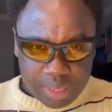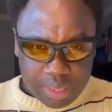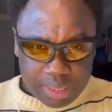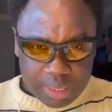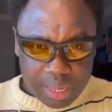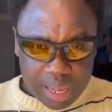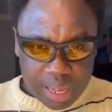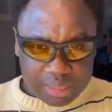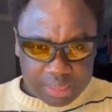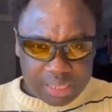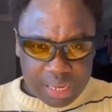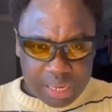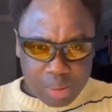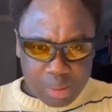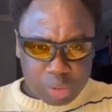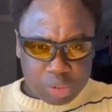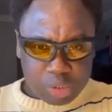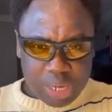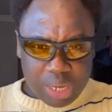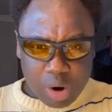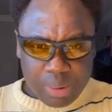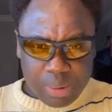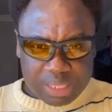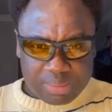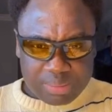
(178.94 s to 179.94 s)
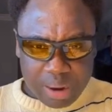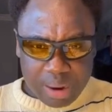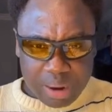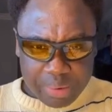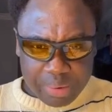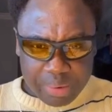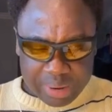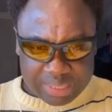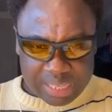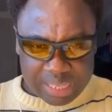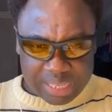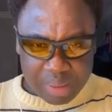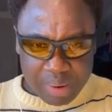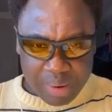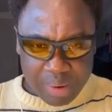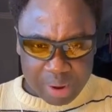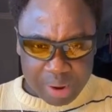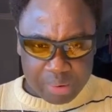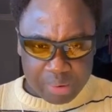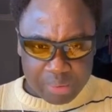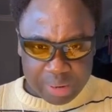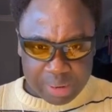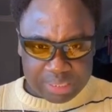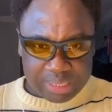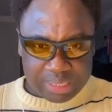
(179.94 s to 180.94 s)
Yanti, I wish you over tomorrow, can say about my
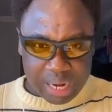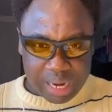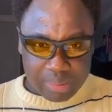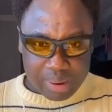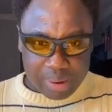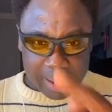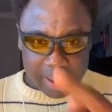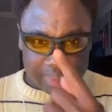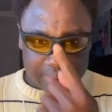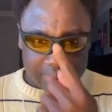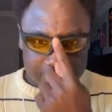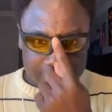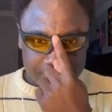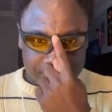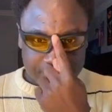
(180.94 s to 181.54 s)
rocas and abla.